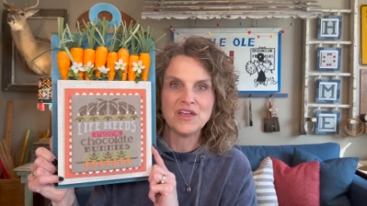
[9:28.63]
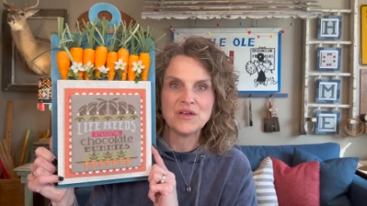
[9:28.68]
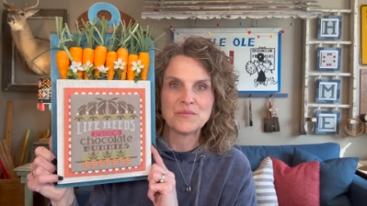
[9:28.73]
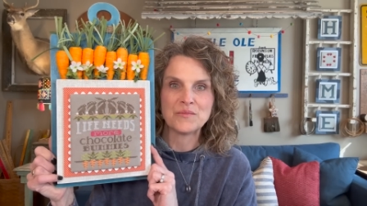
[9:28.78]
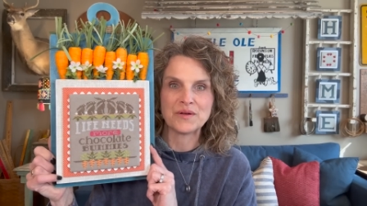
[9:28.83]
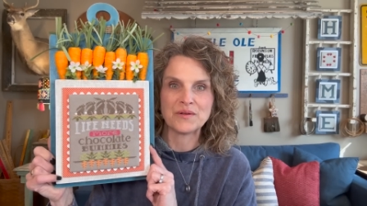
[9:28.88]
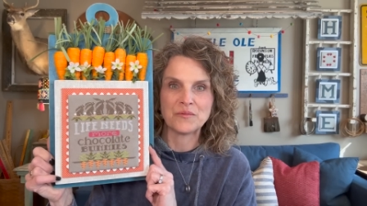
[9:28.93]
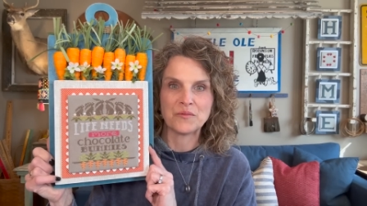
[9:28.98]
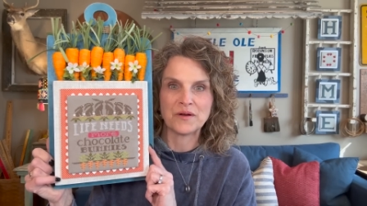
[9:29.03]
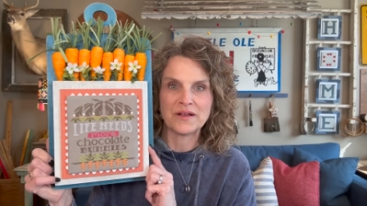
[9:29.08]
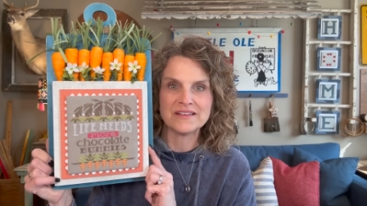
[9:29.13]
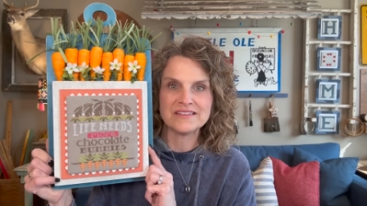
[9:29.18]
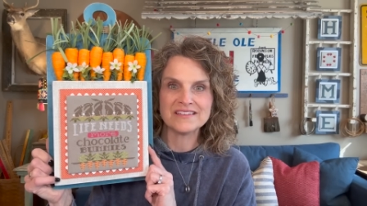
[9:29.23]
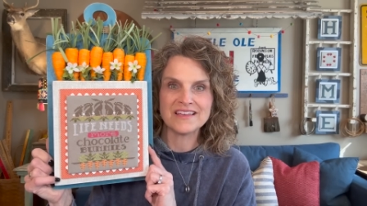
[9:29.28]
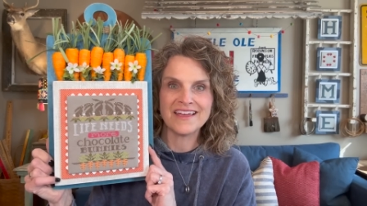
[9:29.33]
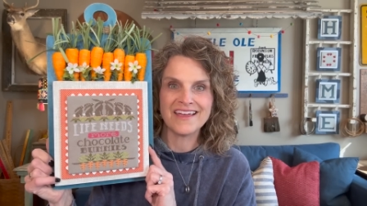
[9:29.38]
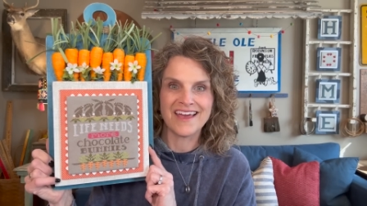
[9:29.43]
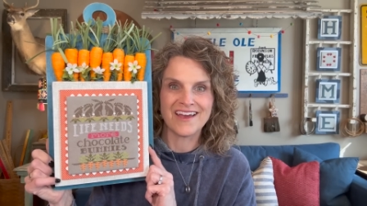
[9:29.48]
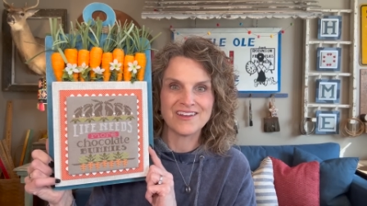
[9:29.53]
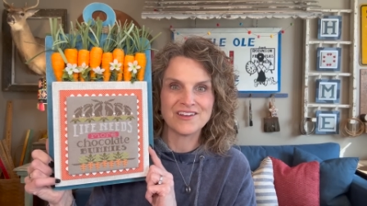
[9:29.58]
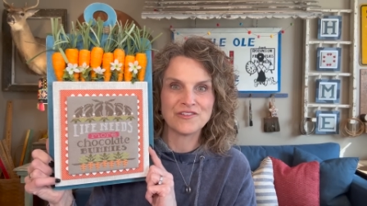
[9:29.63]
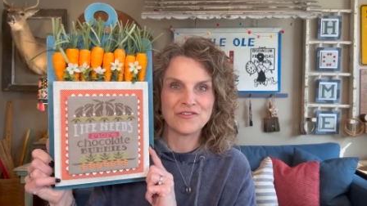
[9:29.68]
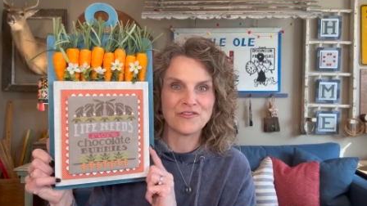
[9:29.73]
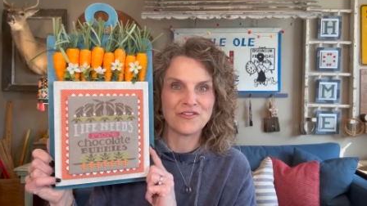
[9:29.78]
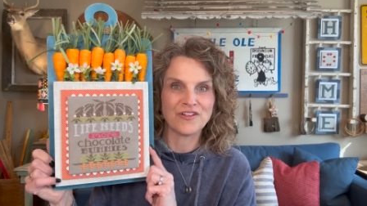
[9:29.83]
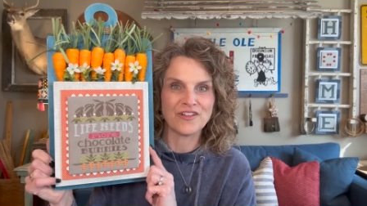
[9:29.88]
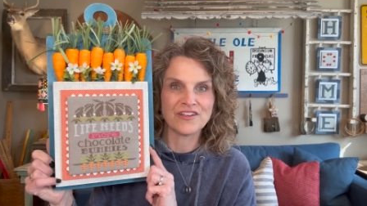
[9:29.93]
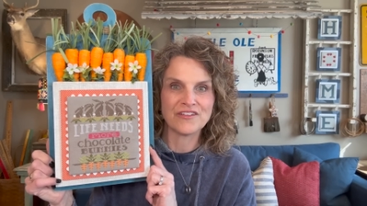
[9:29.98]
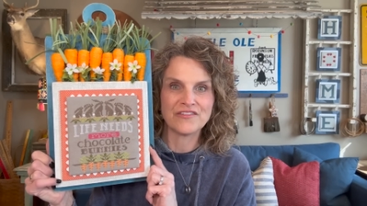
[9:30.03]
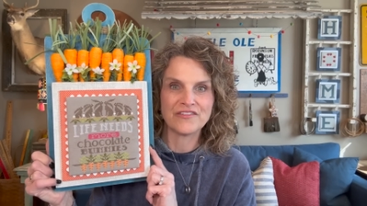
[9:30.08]
But once I had it
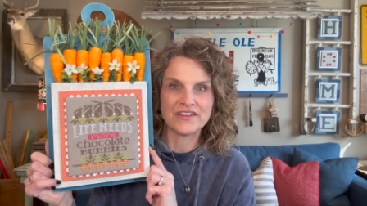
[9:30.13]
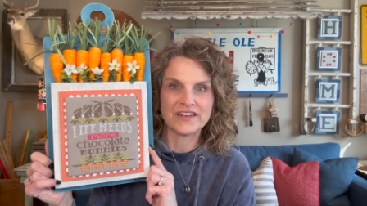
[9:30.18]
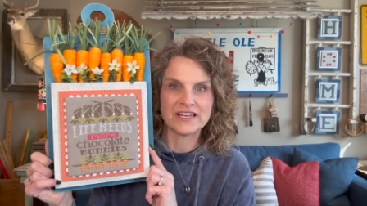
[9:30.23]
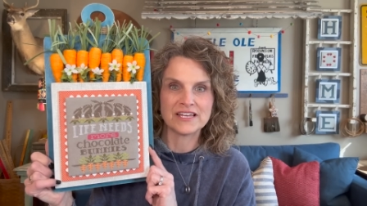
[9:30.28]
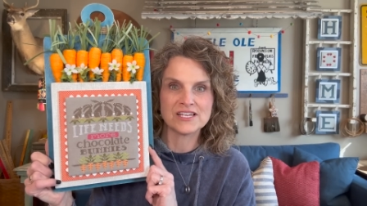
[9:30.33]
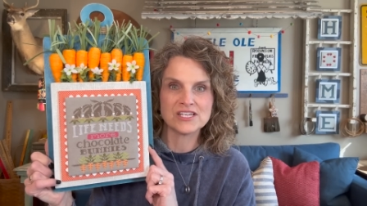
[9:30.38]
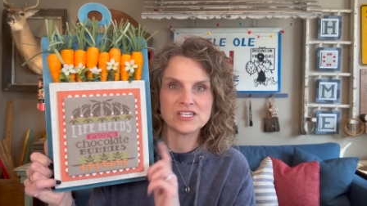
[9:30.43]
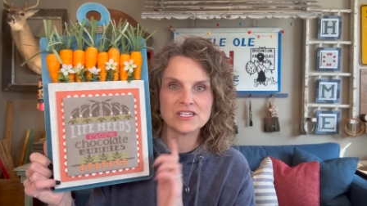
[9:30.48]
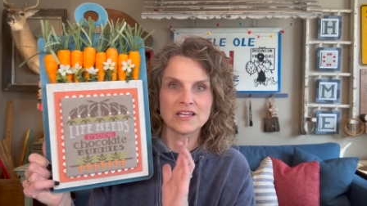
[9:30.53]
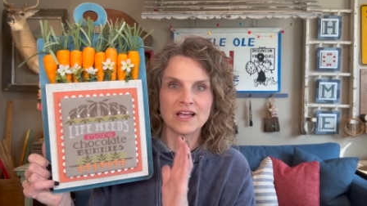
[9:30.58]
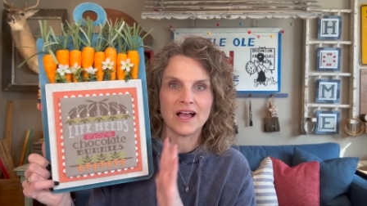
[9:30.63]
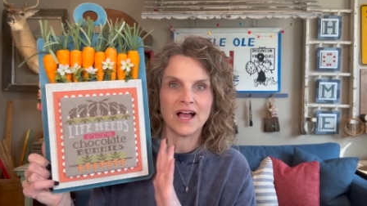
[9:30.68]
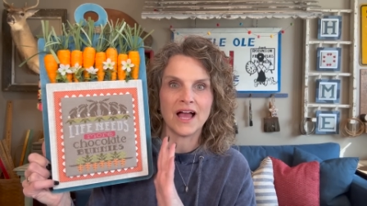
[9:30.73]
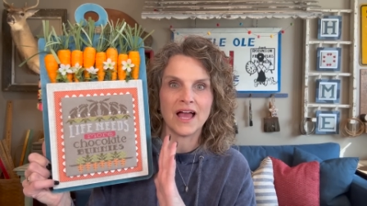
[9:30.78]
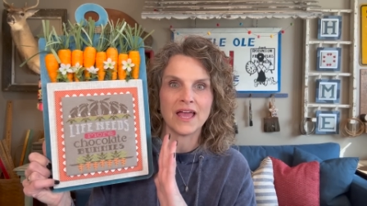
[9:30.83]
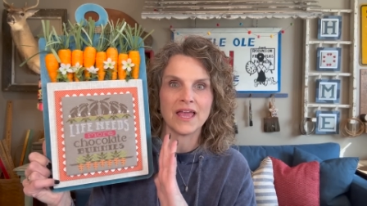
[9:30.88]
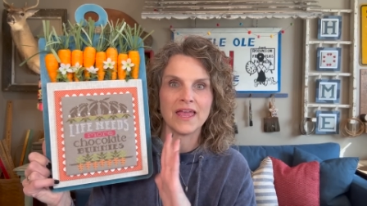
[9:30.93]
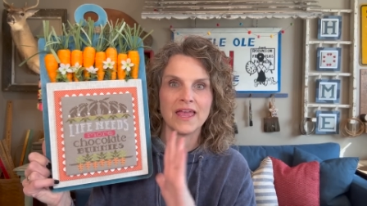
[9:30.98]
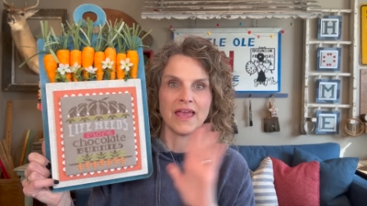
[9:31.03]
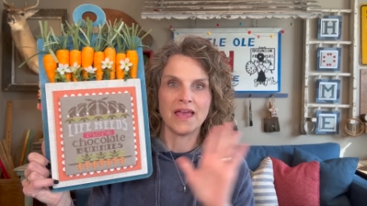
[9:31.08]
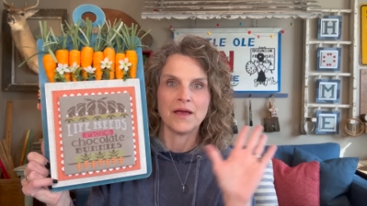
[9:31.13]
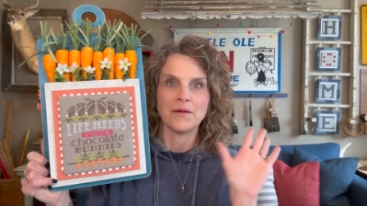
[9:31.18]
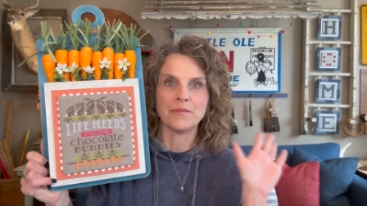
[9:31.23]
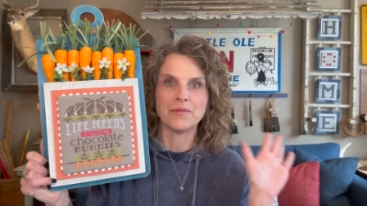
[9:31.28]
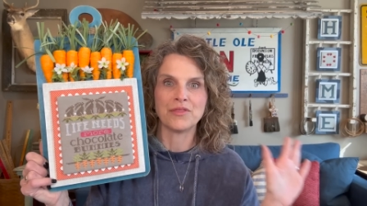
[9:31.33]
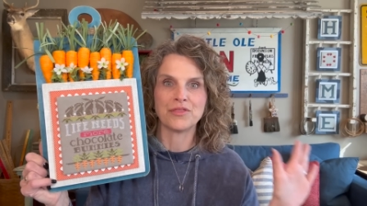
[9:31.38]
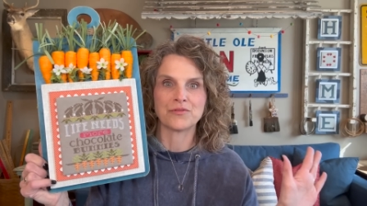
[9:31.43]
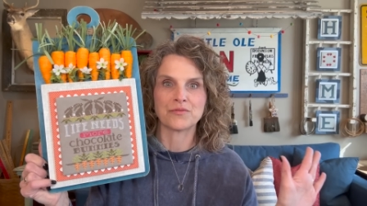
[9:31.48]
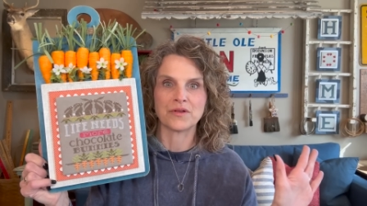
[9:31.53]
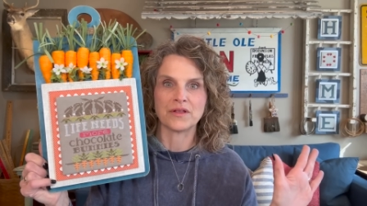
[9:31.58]
fully finished, I am
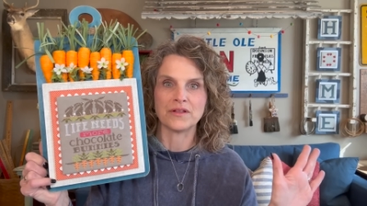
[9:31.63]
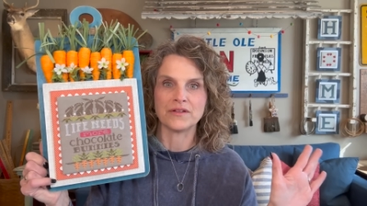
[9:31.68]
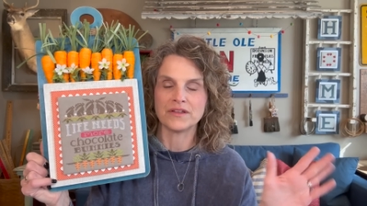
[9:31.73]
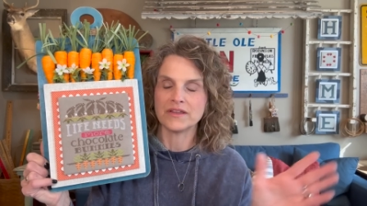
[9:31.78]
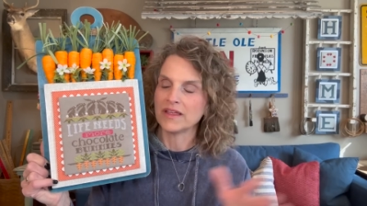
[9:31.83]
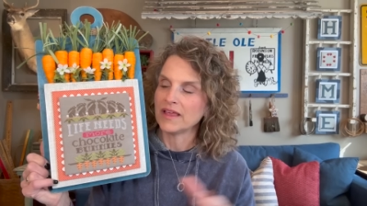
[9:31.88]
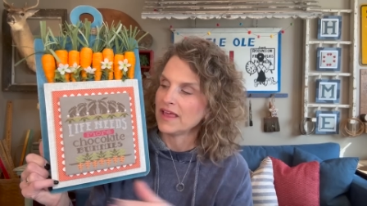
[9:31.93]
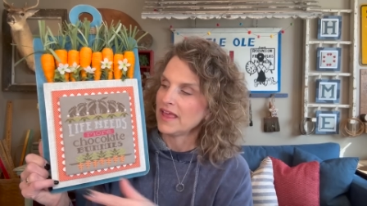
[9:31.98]
thrilled.